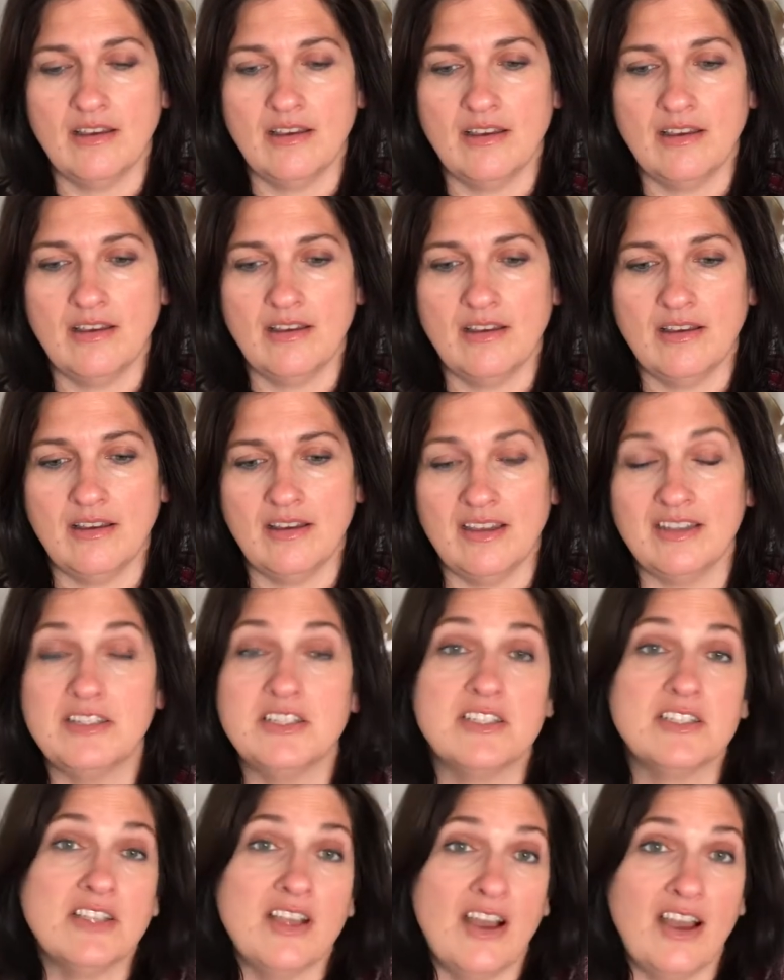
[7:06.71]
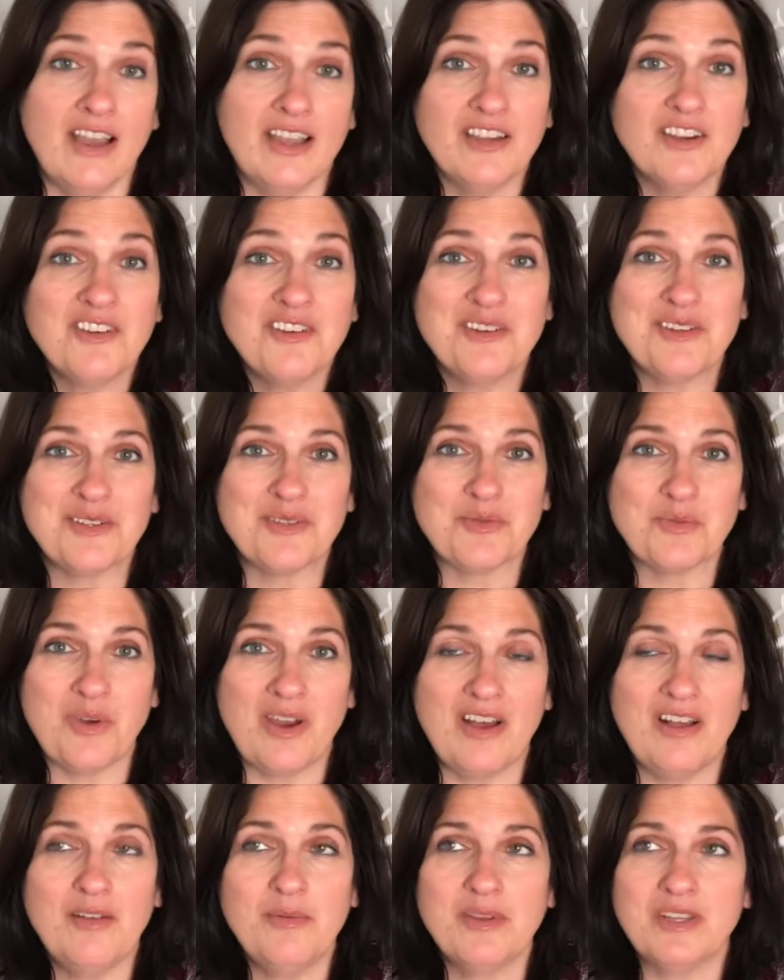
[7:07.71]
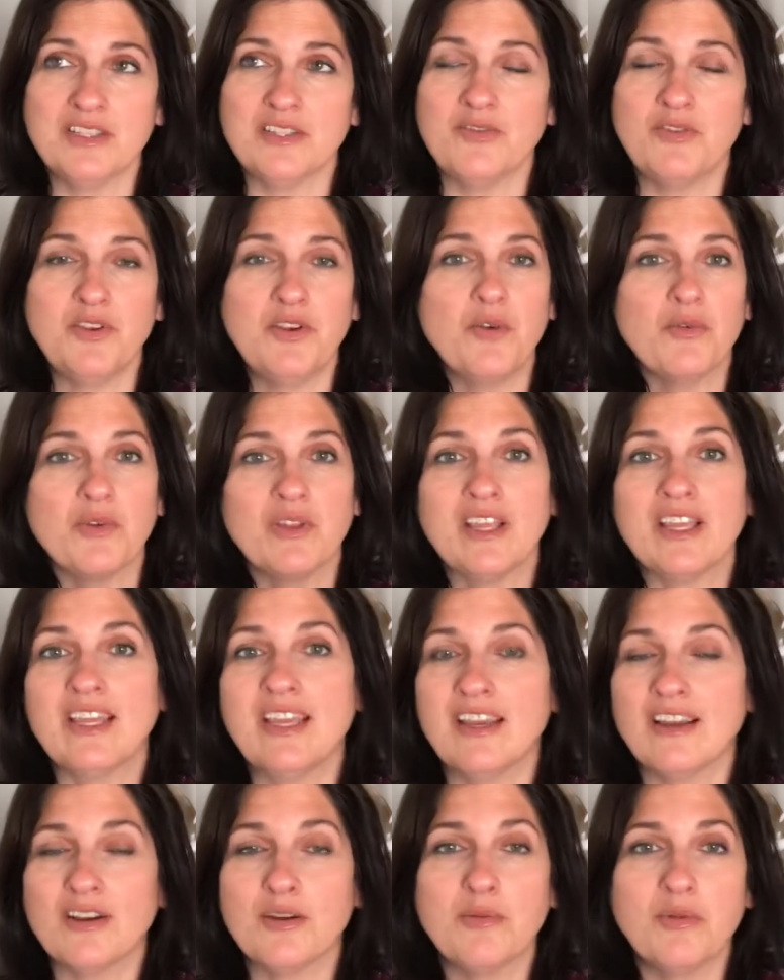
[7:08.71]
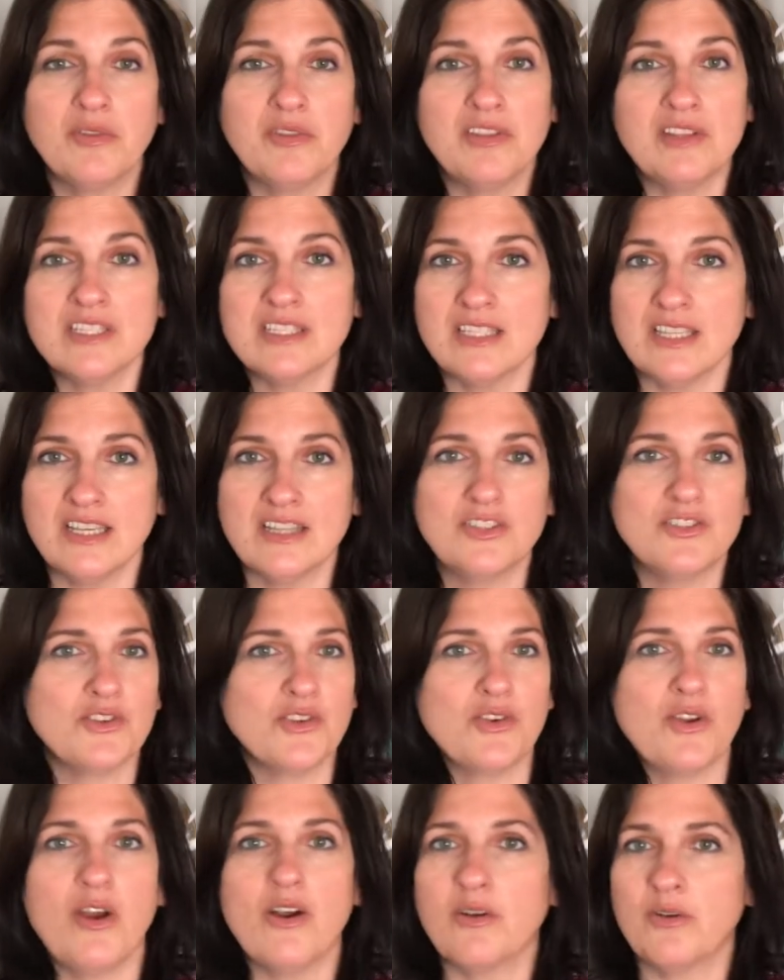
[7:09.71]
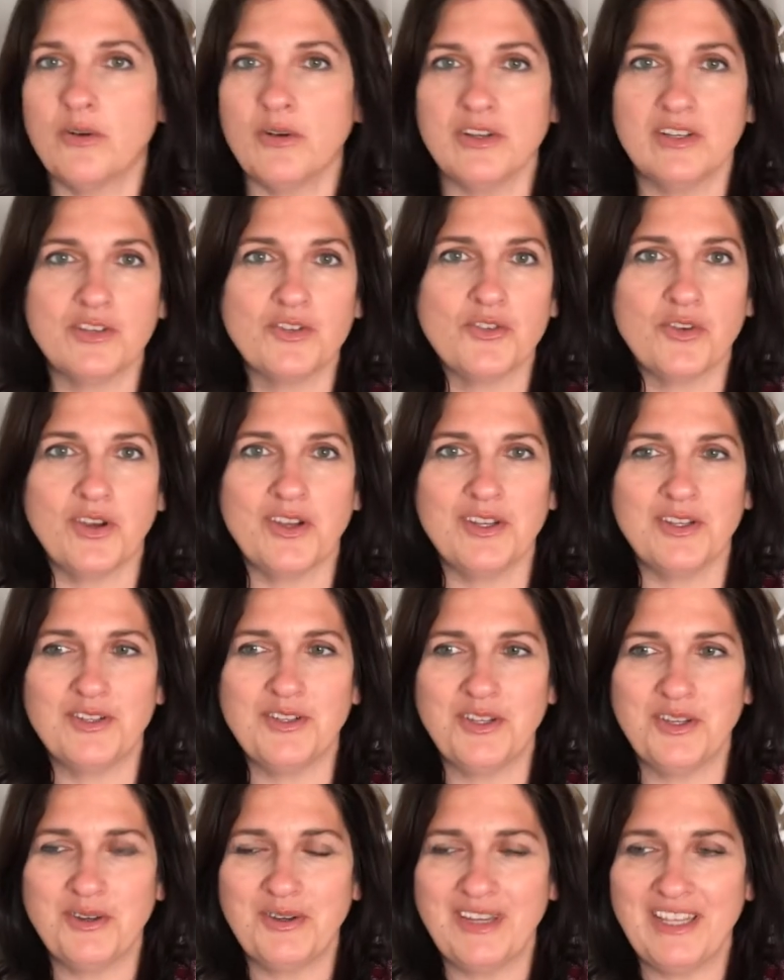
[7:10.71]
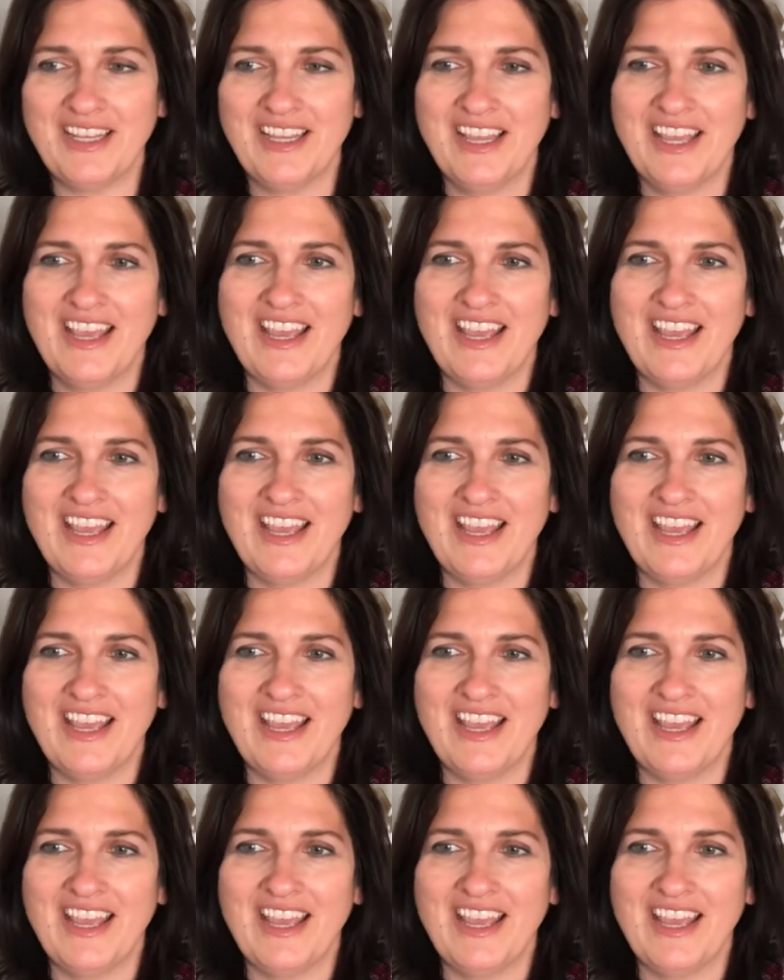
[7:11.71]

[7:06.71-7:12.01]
uh, a desire as well because if you don't really care about these things, you're not going to try to do it.